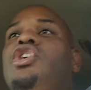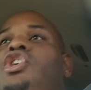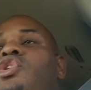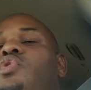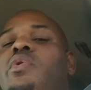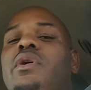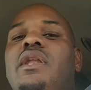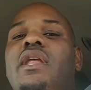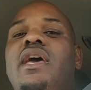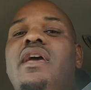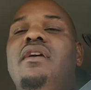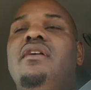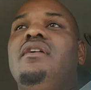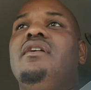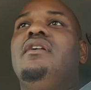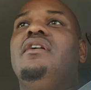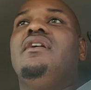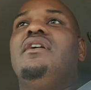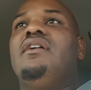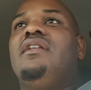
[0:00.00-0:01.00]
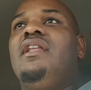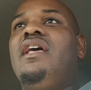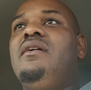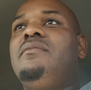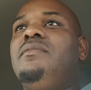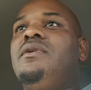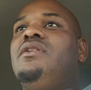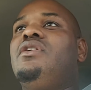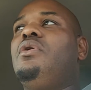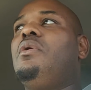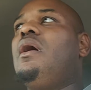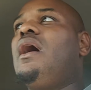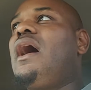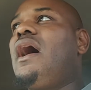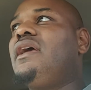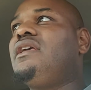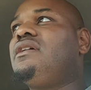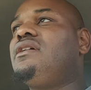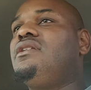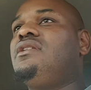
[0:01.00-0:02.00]
Q&A. Let me know how
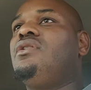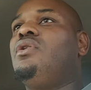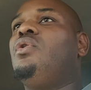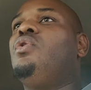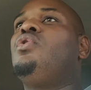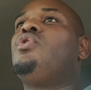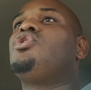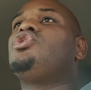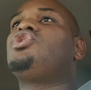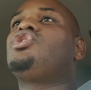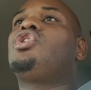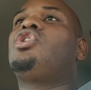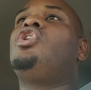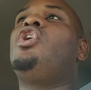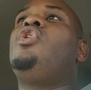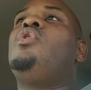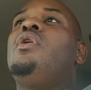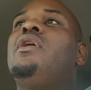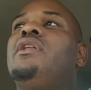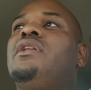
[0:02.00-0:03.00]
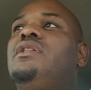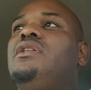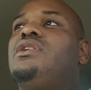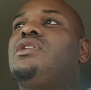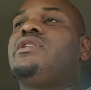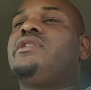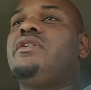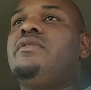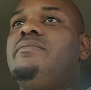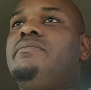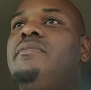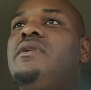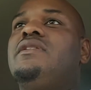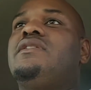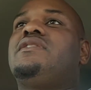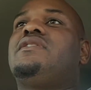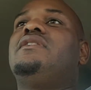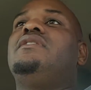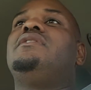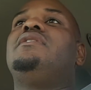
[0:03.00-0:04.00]
your orders are going, and the
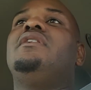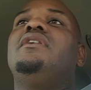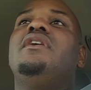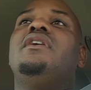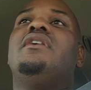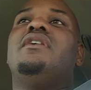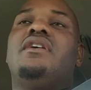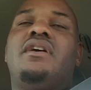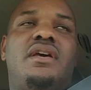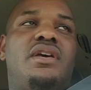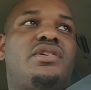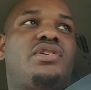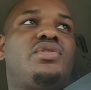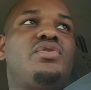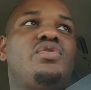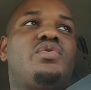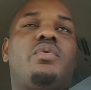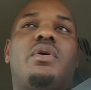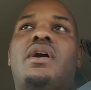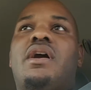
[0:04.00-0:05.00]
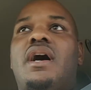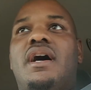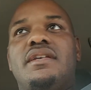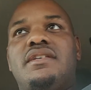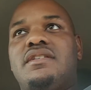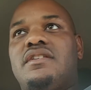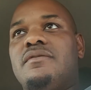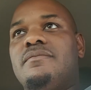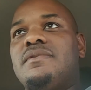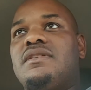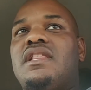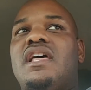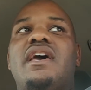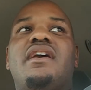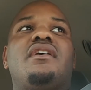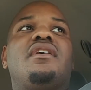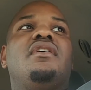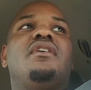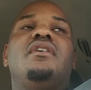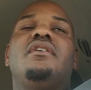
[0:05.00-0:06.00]
shipments and issues with customs. Like,
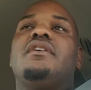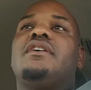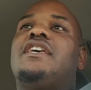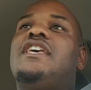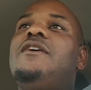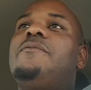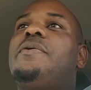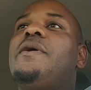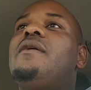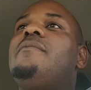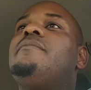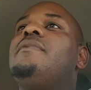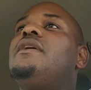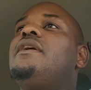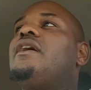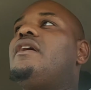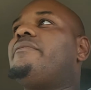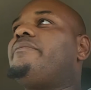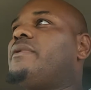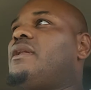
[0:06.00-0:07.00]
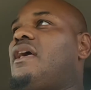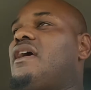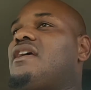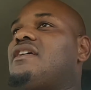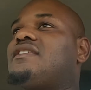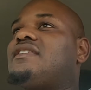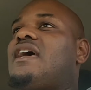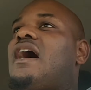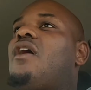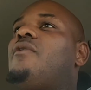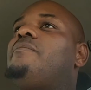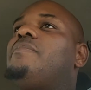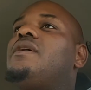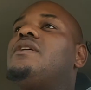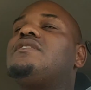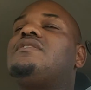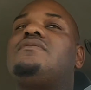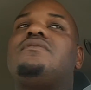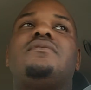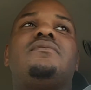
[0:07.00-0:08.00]
keep hitting me up. And like I said, I'll be
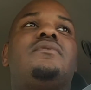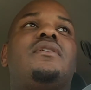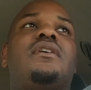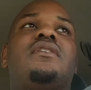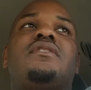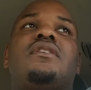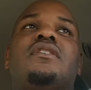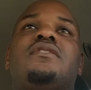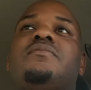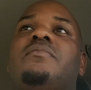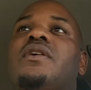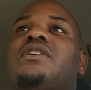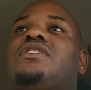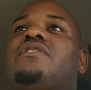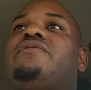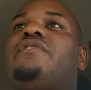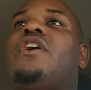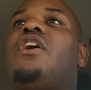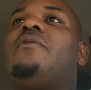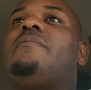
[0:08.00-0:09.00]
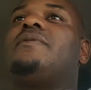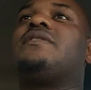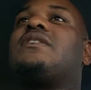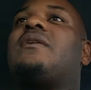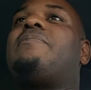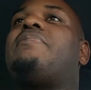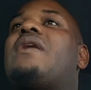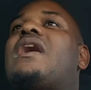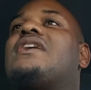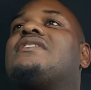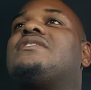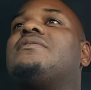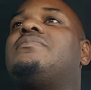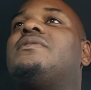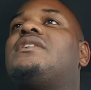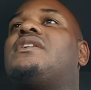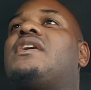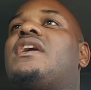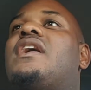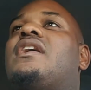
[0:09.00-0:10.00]
as much of a help as I
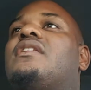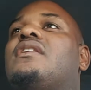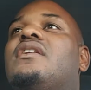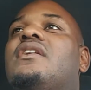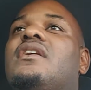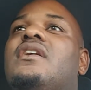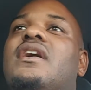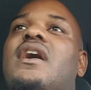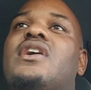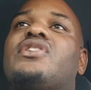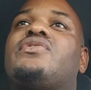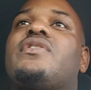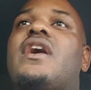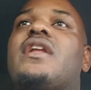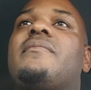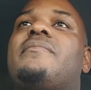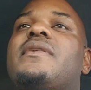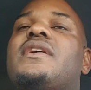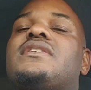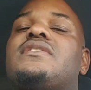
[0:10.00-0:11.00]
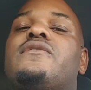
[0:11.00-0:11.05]
possibly can. I'll try to be as